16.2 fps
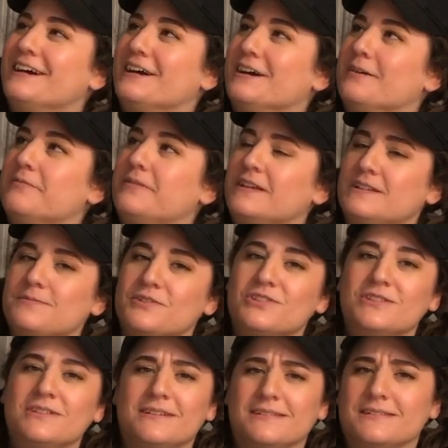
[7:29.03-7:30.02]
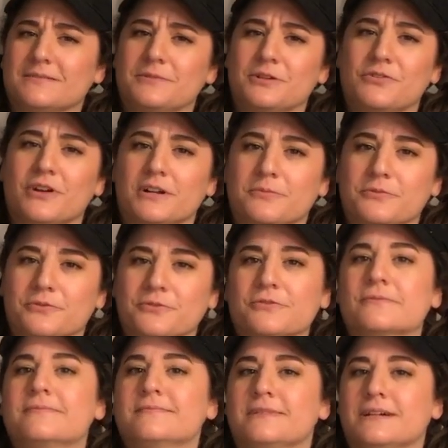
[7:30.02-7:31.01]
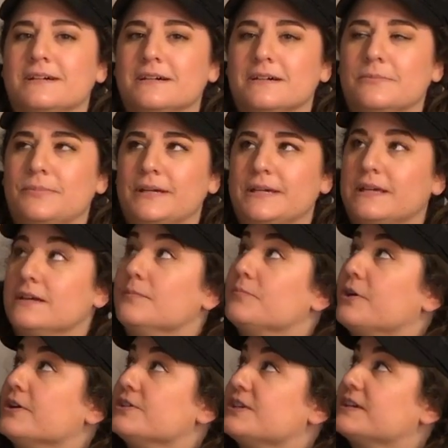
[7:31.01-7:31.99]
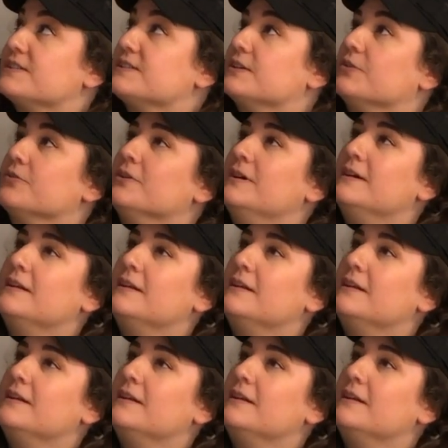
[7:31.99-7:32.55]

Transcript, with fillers: uh, things, but she does some incredible Uh, baking projects, so